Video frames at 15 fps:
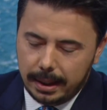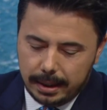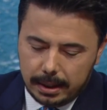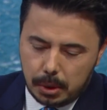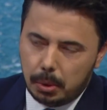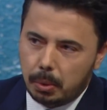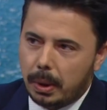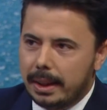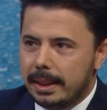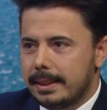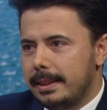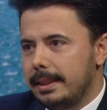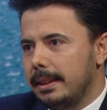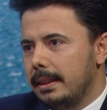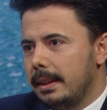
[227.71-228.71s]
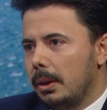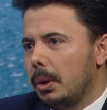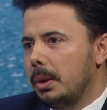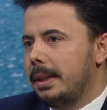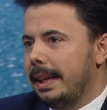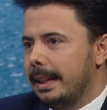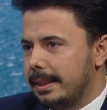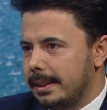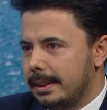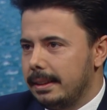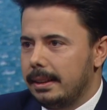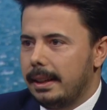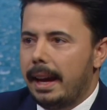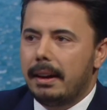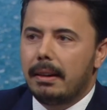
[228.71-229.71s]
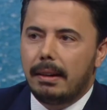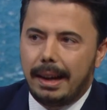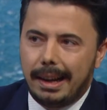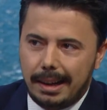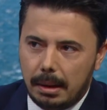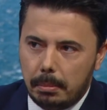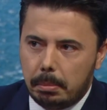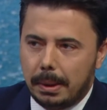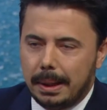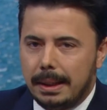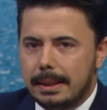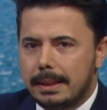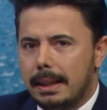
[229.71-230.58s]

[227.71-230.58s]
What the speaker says: So one is the hotels, the airline companies,